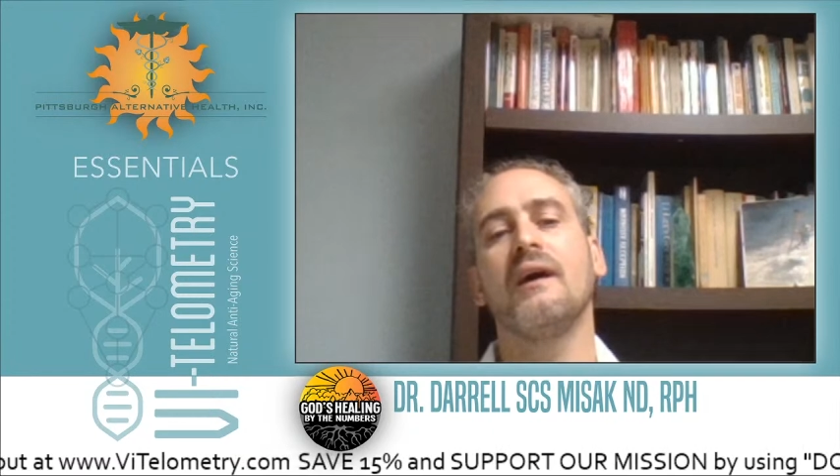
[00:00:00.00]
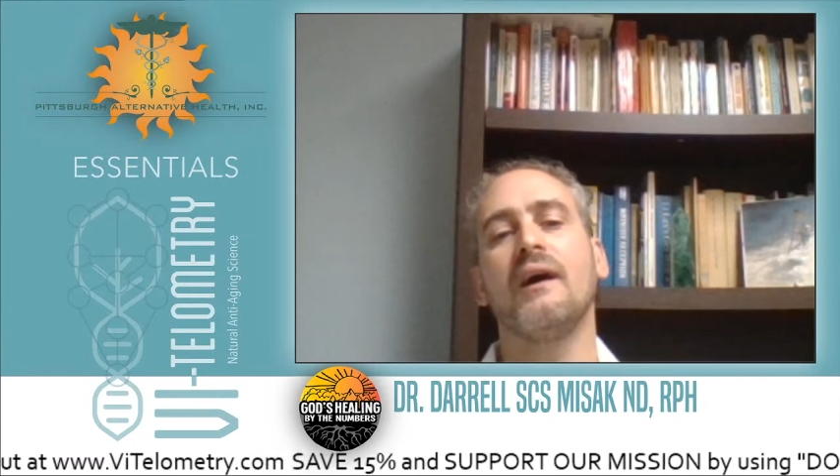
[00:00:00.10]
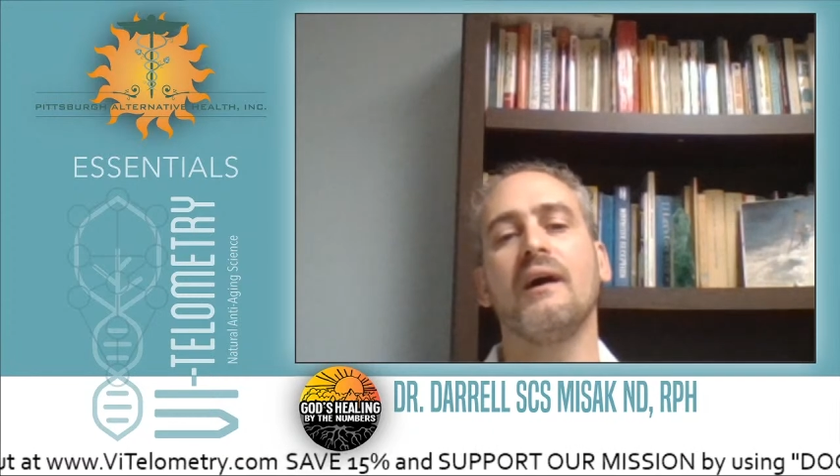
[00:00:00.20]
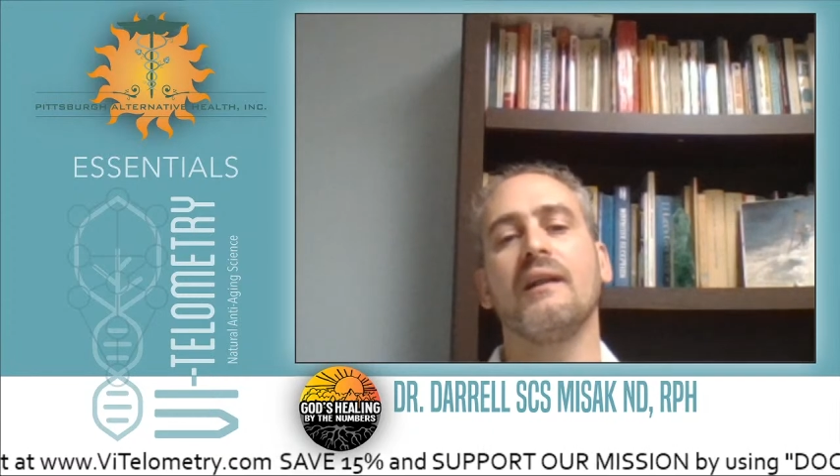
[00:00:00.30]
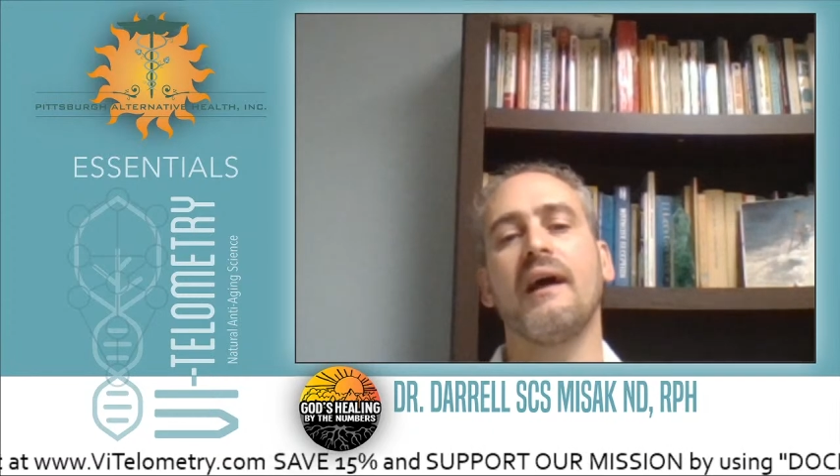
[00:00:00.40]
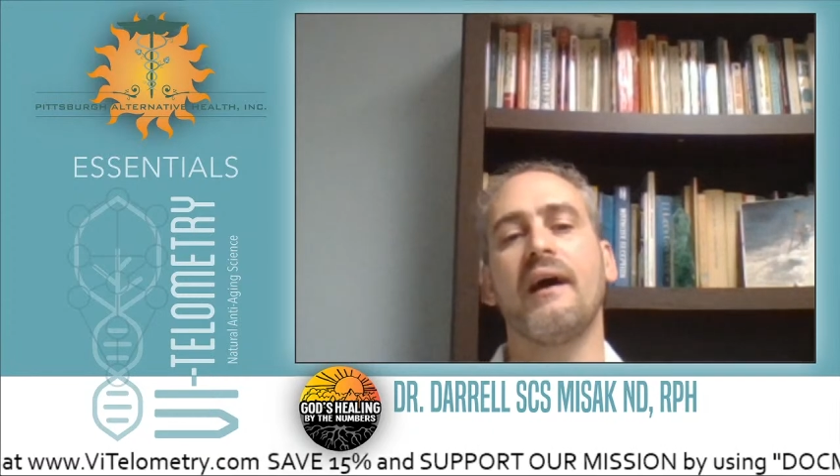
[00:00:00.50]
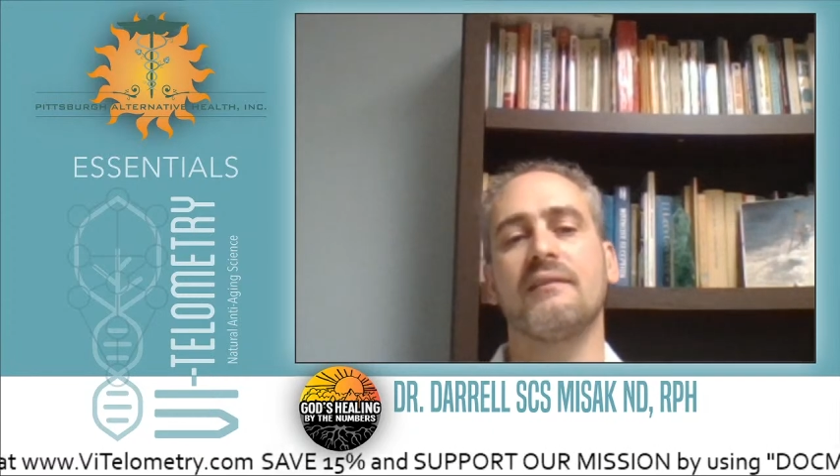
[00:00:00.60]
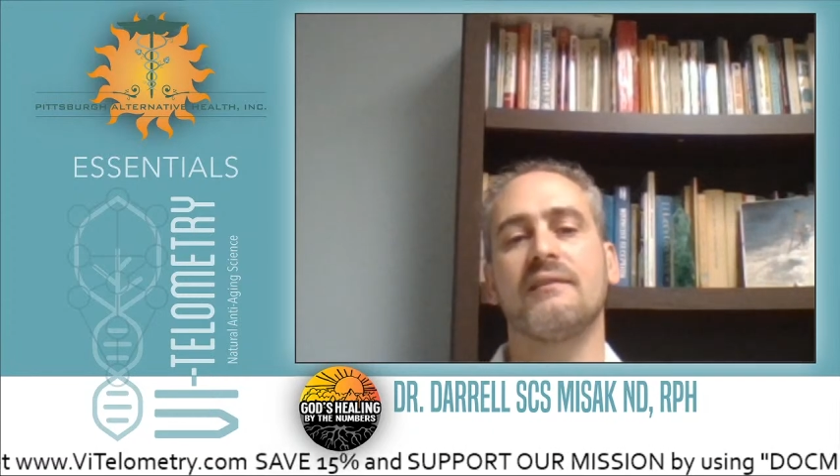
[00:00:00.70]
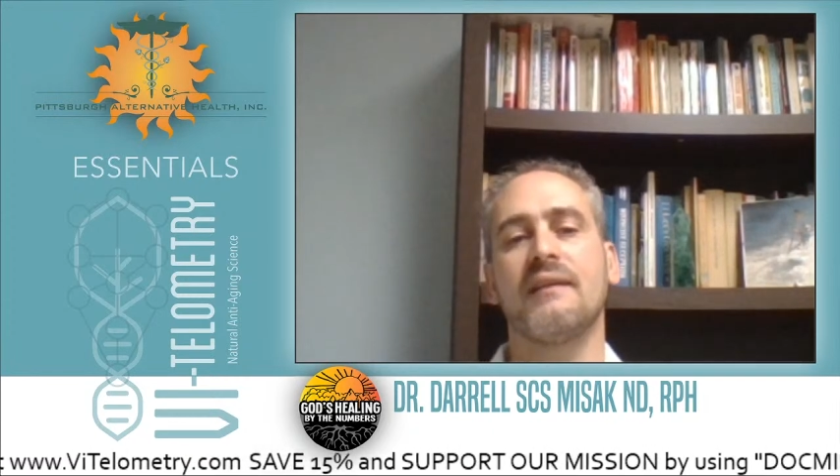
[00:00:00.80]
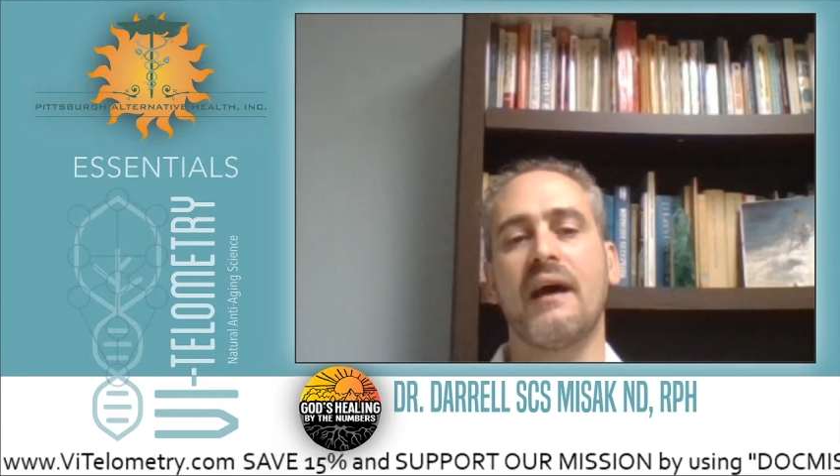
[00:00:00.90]

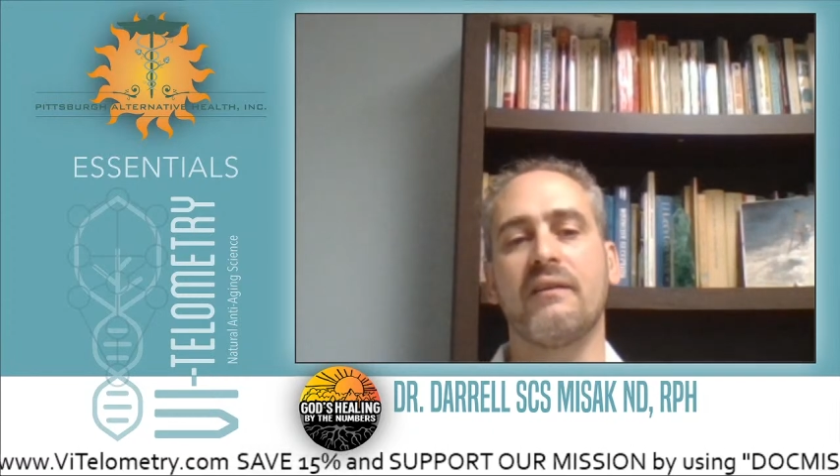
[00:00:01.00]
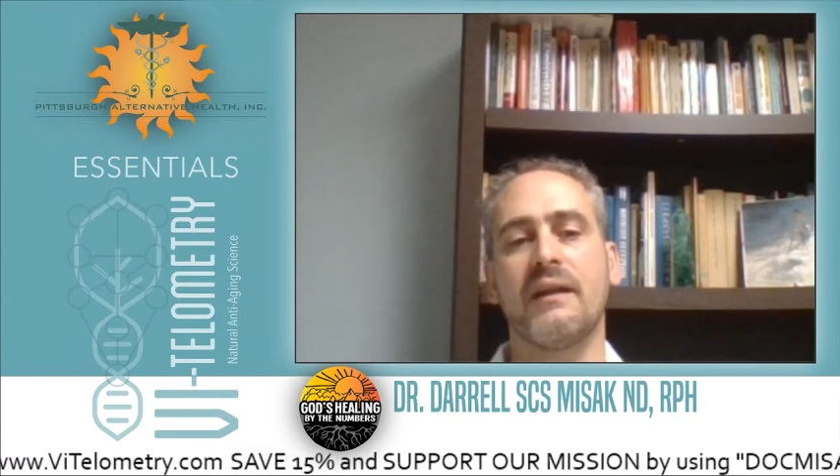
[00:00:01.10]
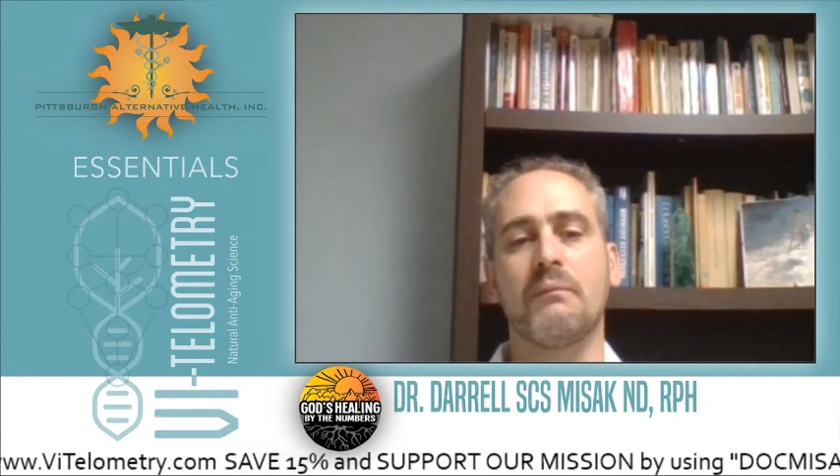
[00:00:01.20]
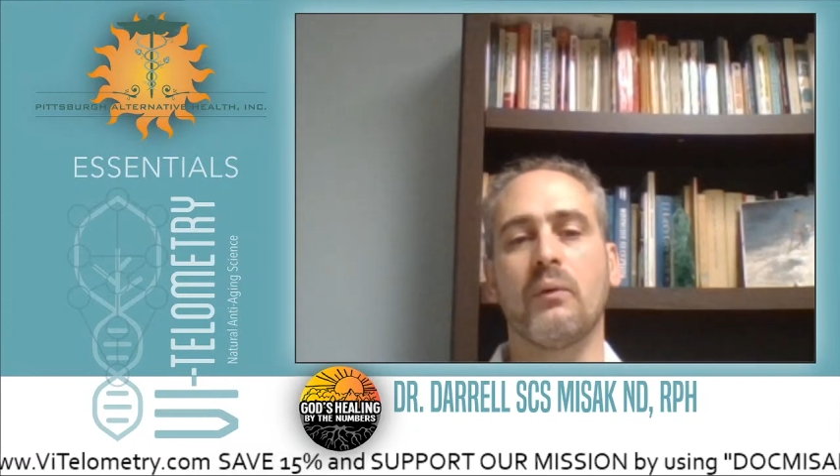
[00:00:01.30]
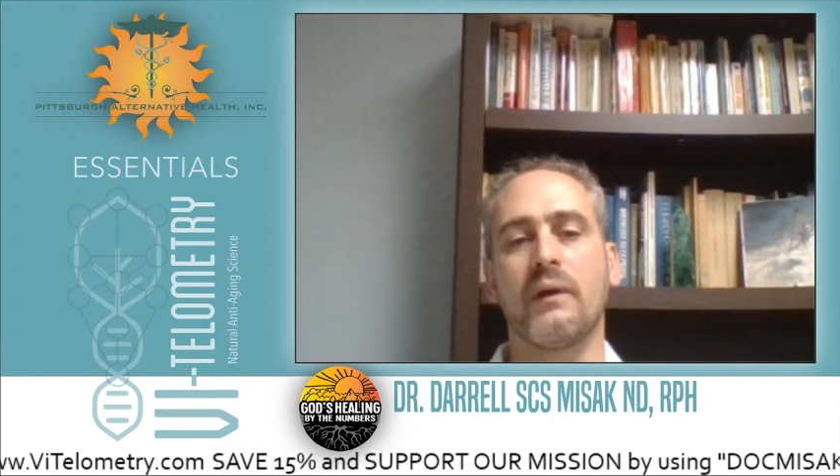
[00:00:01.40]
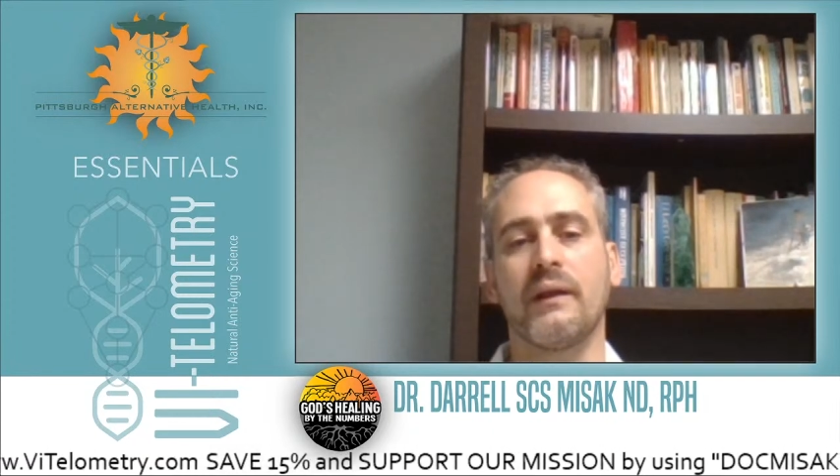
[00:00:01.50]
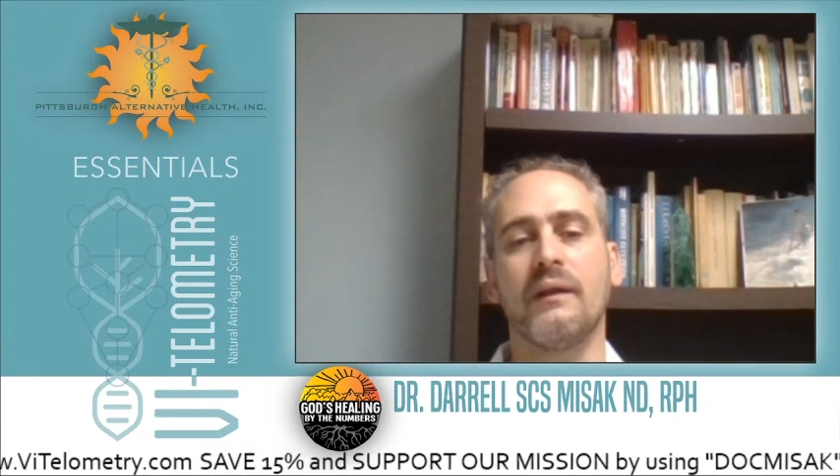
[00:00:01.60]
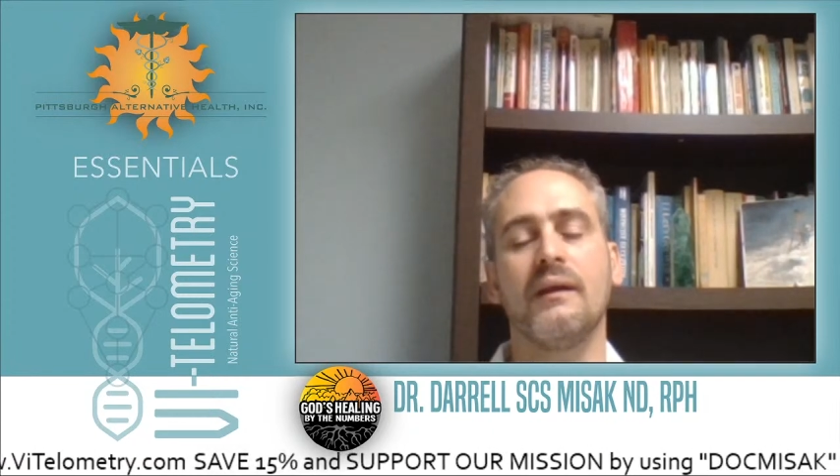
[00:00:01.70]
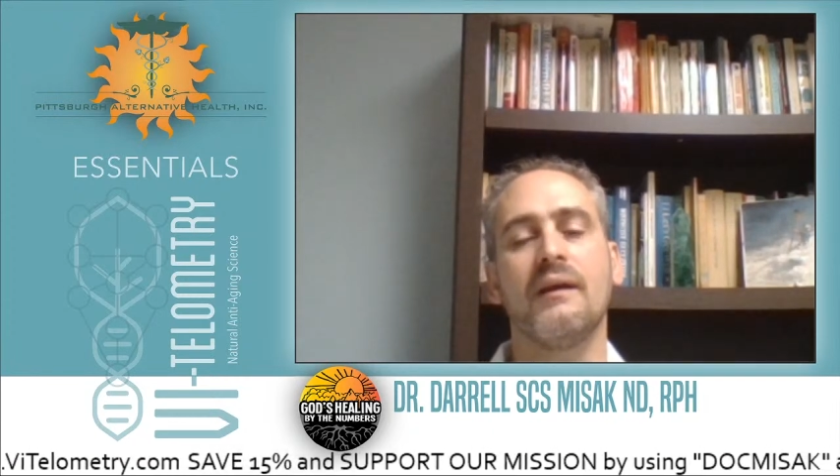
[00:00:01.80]
last Saturday morning,